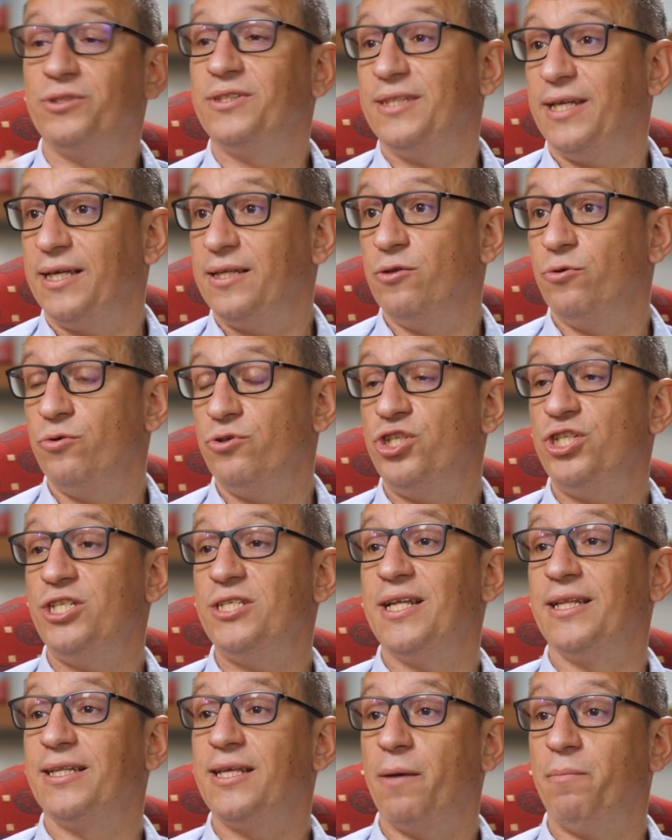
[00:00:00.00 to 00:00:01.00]

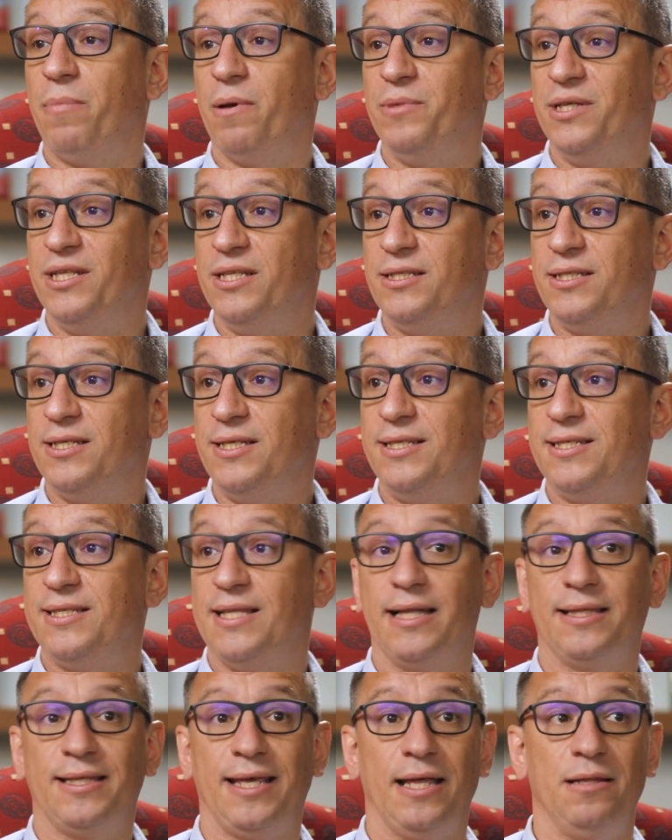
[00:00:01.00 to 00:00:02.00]
technologies and capabilities
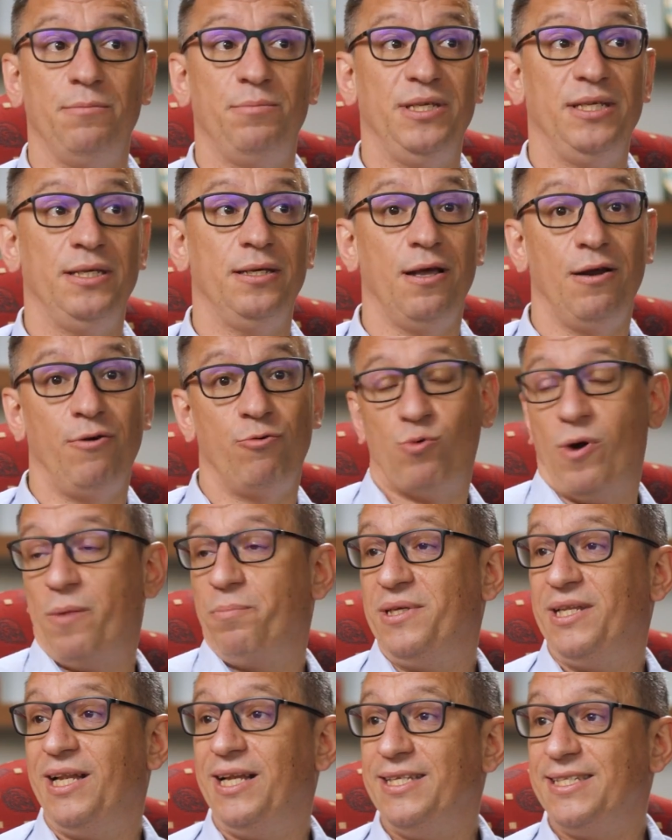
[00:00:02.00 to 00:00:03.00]
that can be
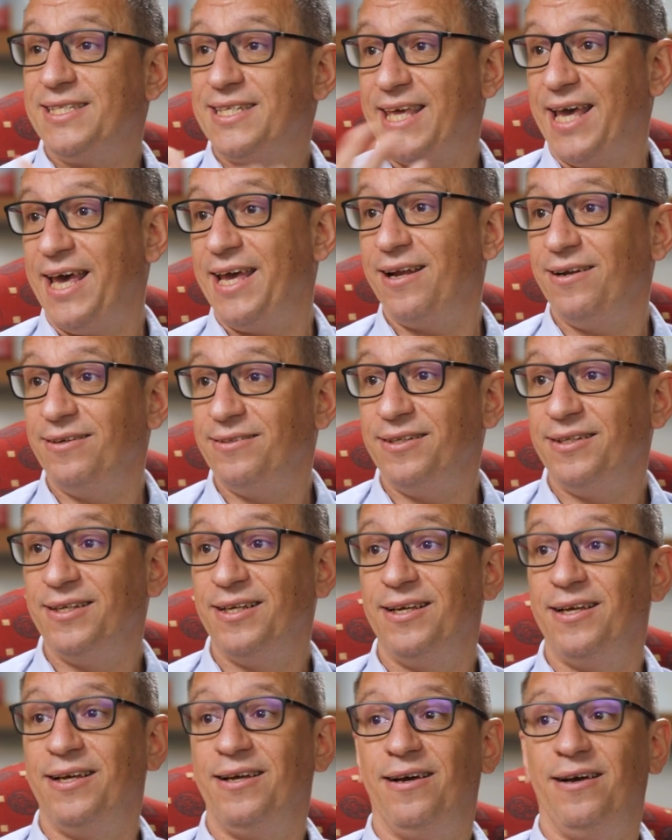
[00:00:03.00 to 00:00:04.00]
rapidly scaled,
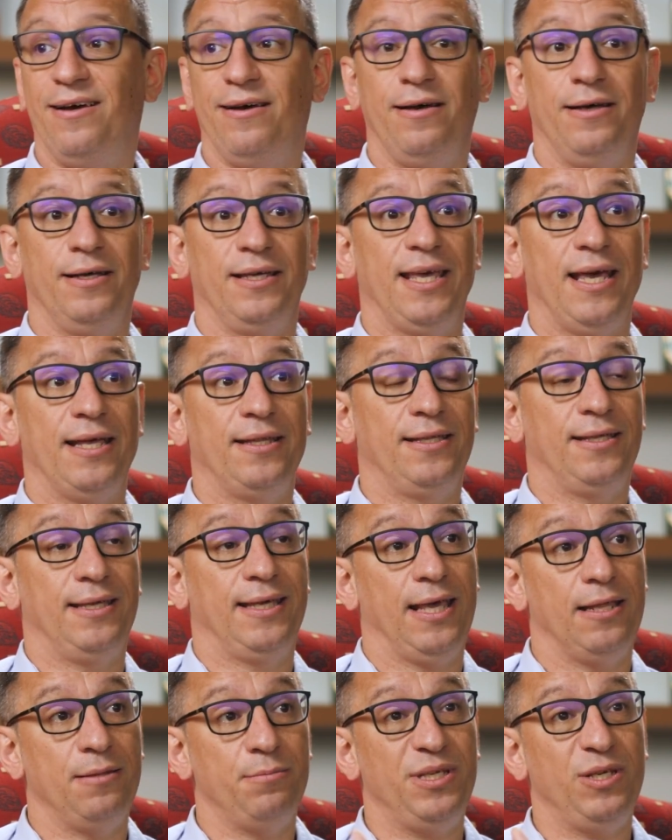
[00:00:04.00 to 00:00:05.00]

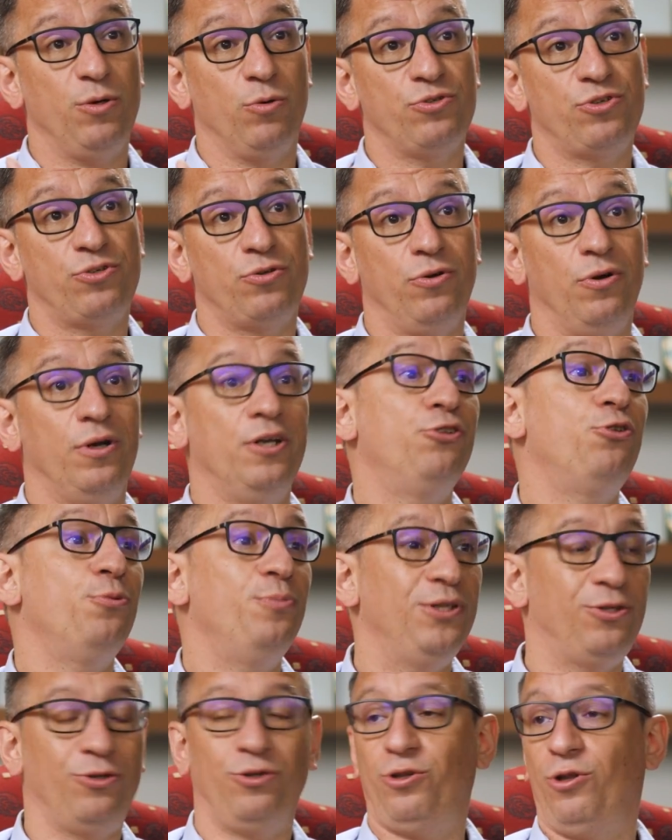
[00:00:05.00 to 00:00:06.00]
can be also a little
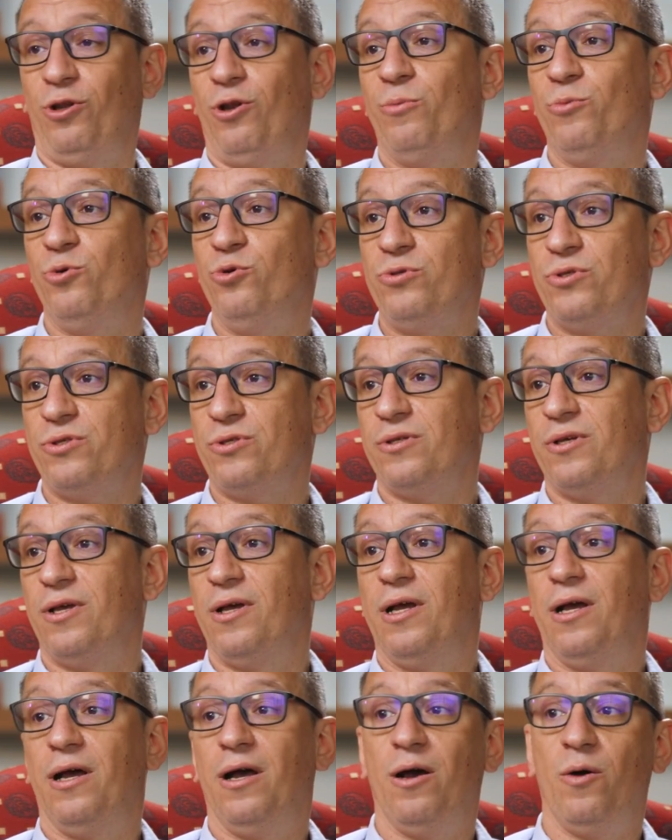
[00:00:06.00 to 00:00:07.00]
bit autonomous
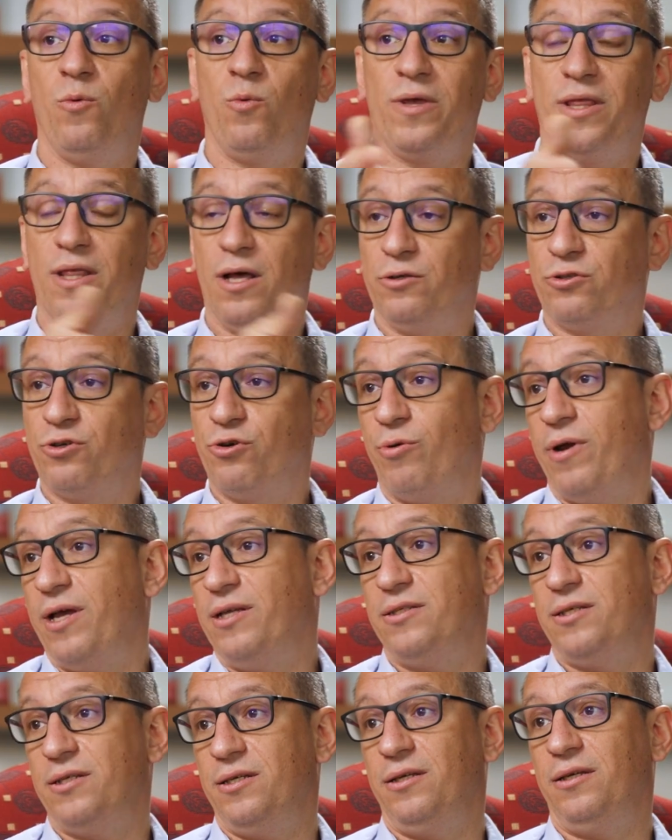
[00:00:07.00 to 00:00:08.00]
without
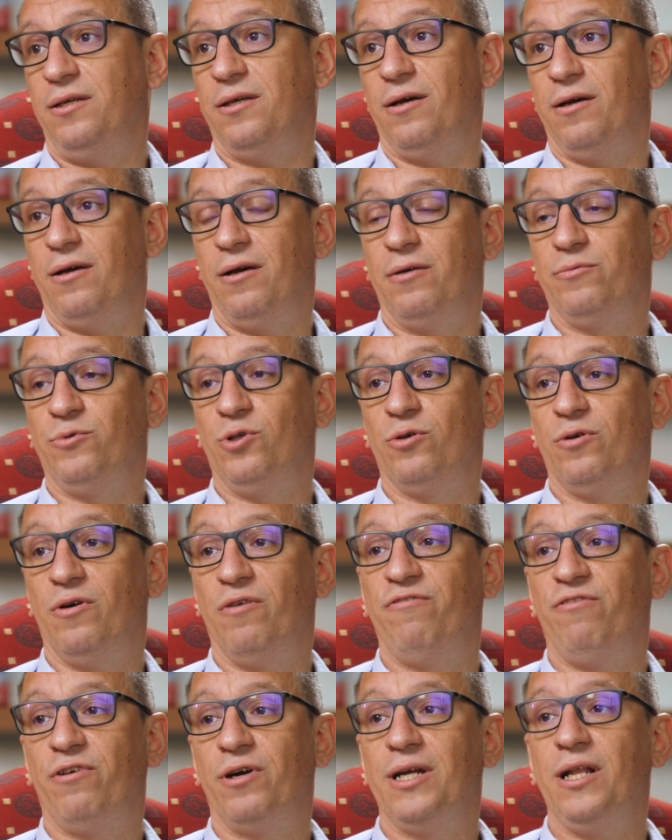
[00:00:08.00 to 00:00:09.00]
creating a
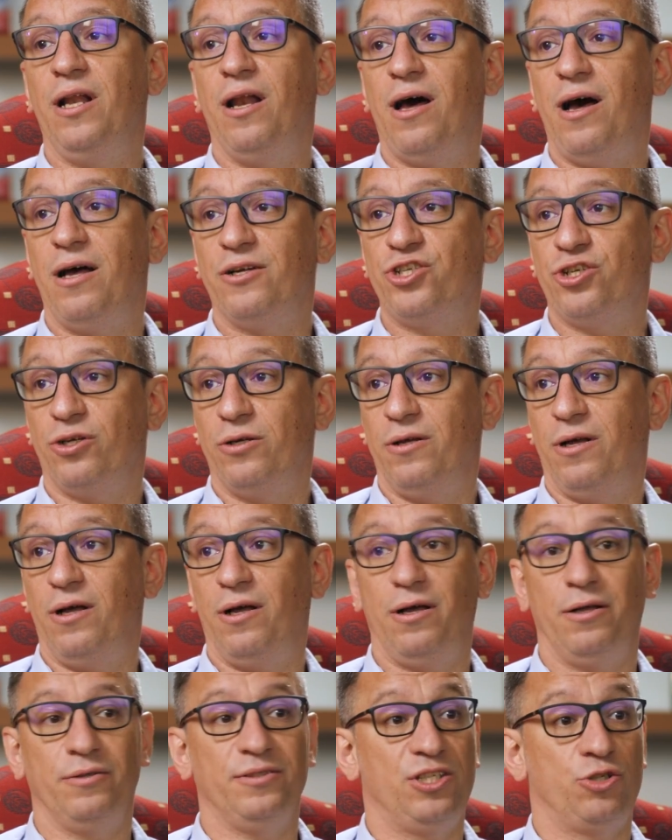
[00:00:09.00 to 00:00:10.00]
very large
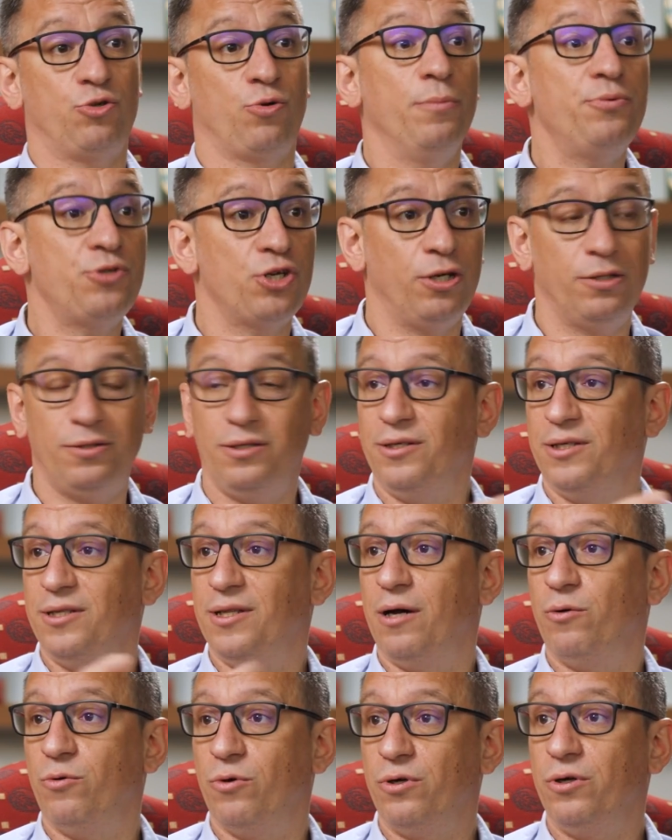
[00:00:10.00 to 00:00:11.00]
disruption
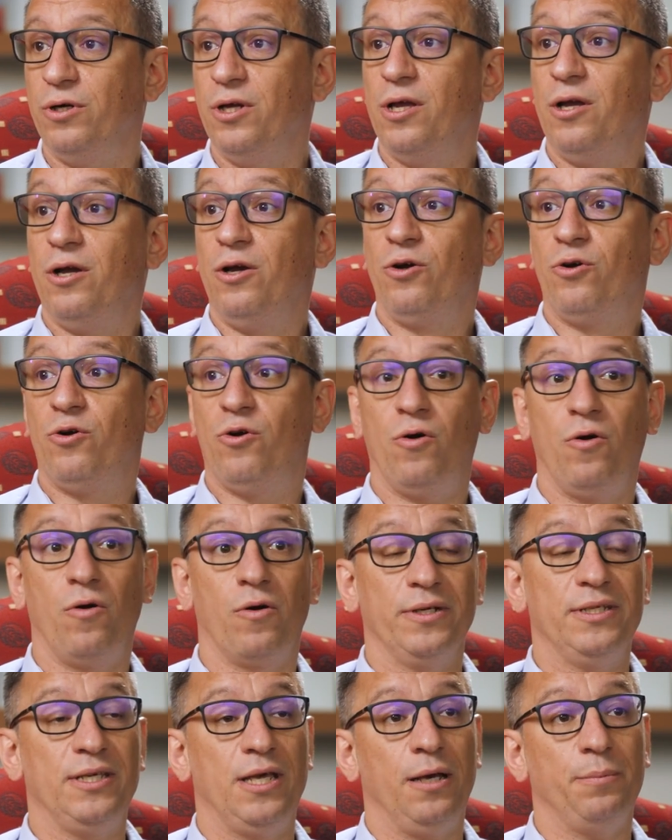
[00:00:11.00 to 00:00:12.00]
in our
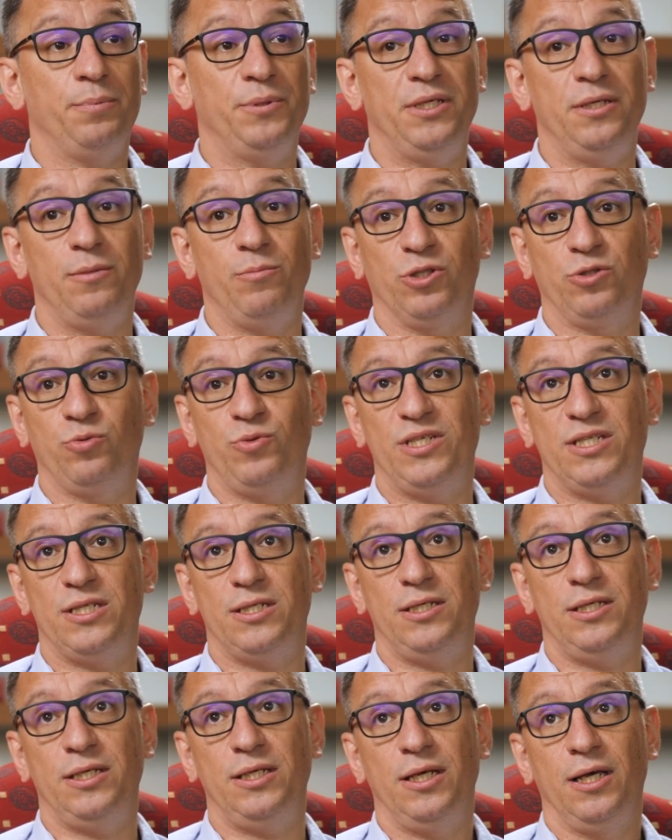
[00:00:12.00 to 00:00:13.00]
core ERP. But we
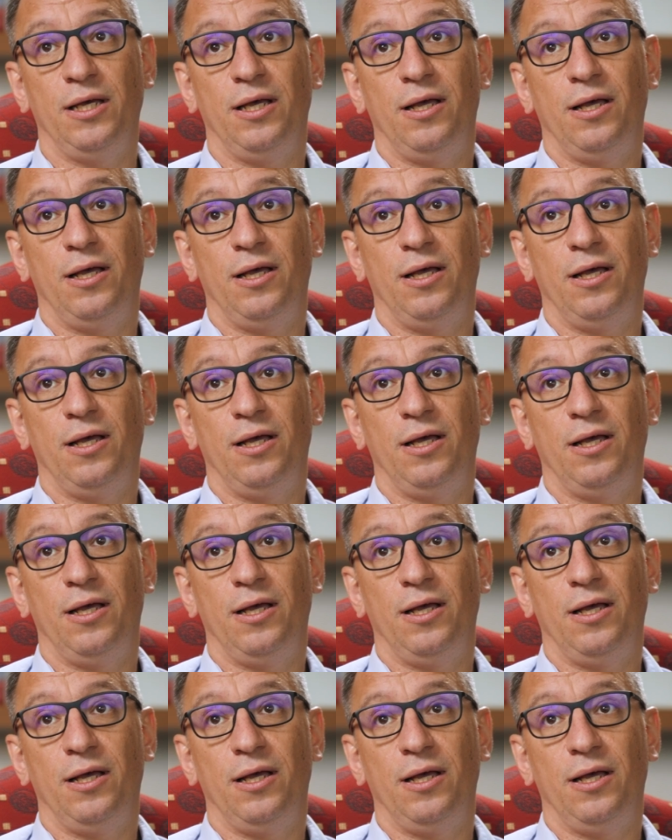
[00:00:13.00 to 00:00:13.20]
see